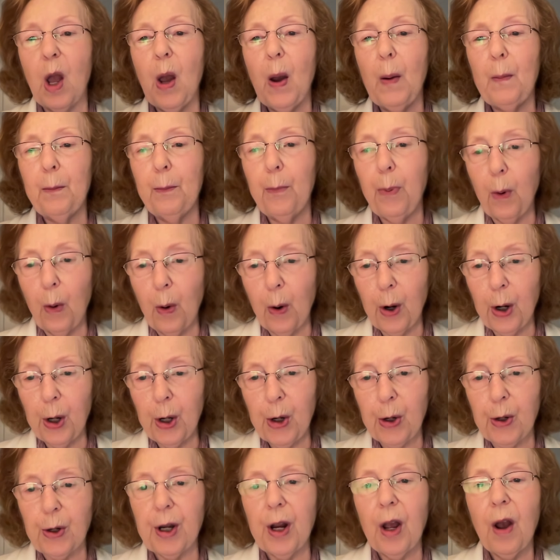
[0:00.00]

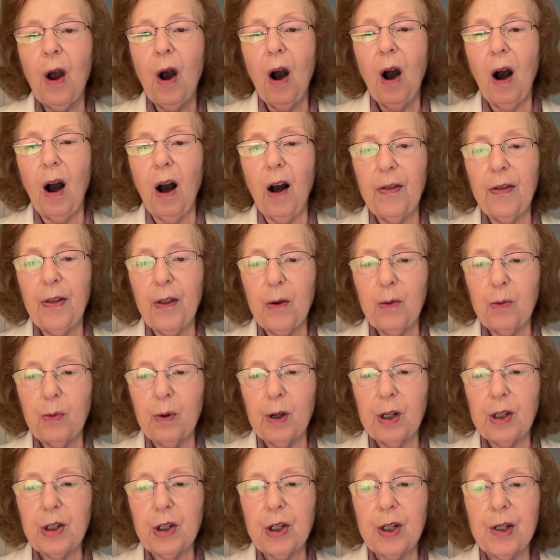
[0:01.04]
bordered on the
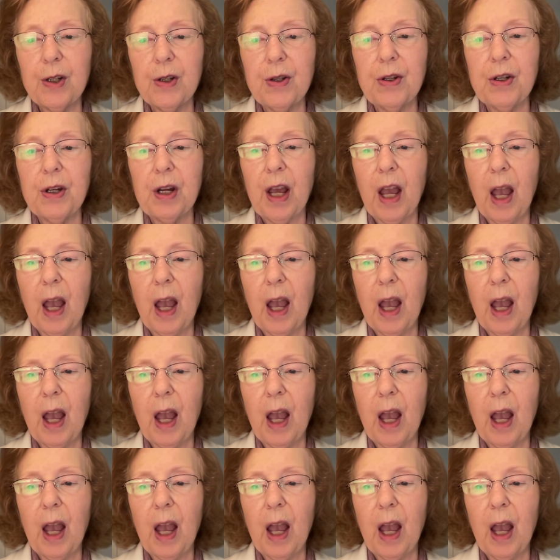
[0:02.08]
richest